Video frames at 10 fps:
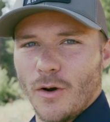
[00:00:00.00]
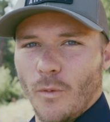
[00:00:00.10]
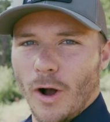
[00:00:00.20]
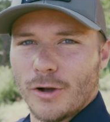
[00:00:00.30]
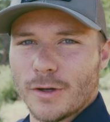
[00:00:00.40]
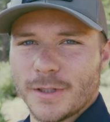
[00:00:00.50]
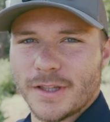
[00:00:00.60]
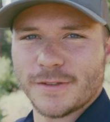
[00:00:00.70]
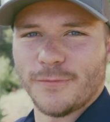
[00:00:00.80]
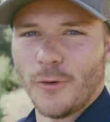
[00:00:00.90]
Welcome to
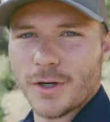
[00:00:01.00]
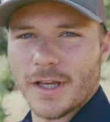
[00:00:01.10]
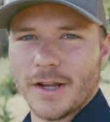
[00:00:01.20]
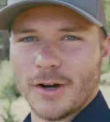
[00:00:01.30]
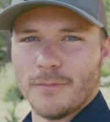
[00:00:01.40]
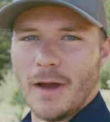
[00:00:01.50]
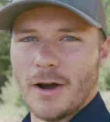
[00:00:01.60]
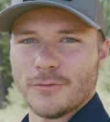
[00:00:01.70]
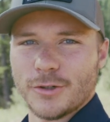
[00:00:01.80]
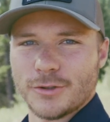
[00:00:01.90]
this 40-acre
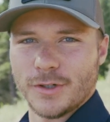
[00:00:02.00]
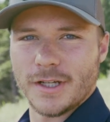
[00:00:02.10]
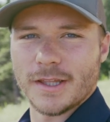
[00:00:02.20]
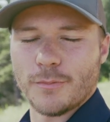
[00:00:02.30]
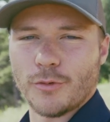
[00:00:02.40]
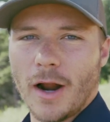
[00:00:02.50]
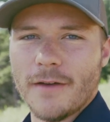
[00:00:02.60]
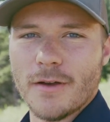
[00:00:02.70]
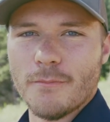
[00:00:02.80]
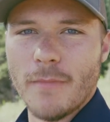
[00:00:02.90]
mountain retreat in the
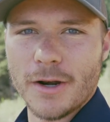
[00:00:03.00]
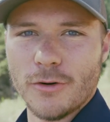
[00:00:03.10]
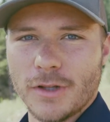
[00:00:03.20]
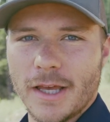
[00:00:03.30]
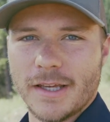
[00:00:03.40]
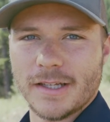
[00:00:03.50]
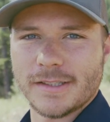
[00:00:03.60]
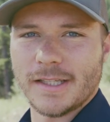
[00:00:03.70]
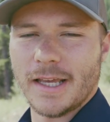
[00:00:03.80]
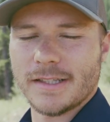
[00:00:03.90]
private Meadow Lake
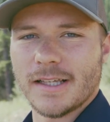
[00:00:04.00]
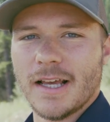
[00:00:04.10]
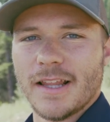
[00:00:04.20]
Estates.